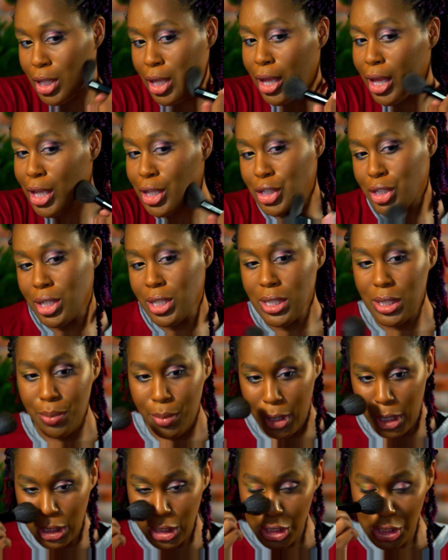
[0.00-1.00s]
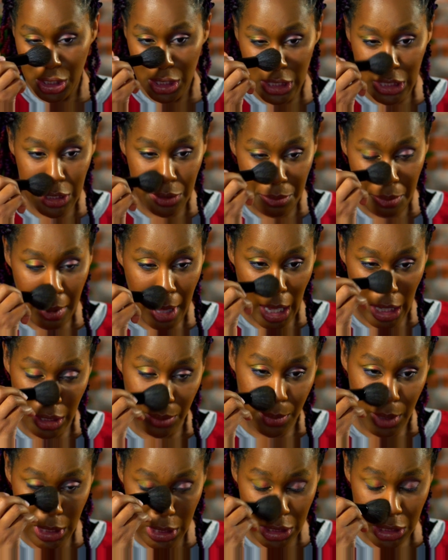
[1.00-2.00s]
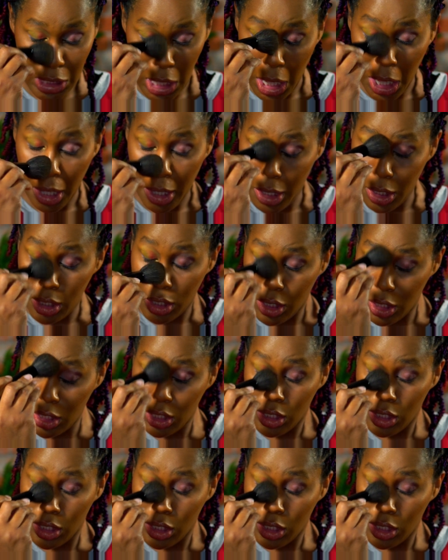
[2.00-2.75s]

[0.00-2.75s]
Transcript: It just means she's pigmented.